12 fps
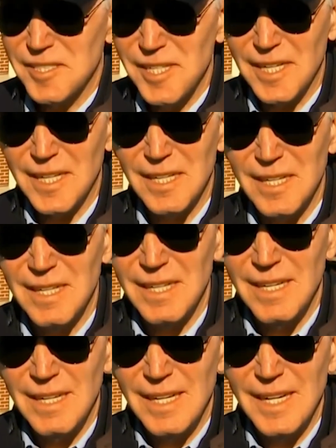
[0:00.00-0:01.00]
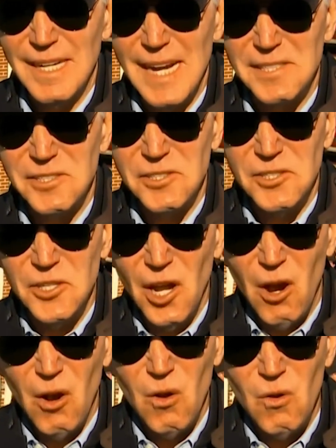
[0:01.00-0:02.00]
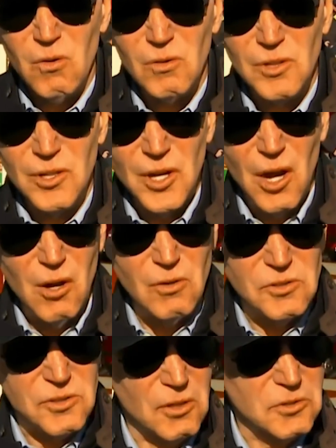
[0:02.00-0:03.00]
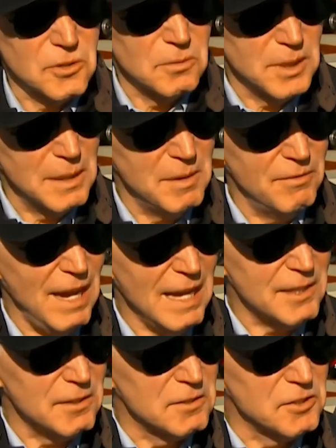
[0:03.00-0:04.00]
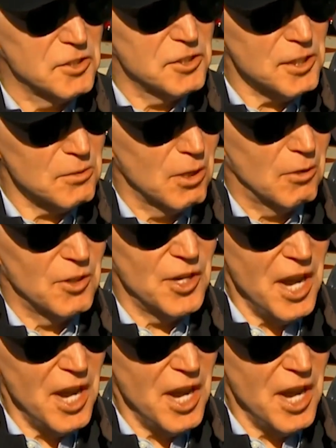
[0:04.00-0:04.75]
just sick. It has no, no social redeeming value. Zero,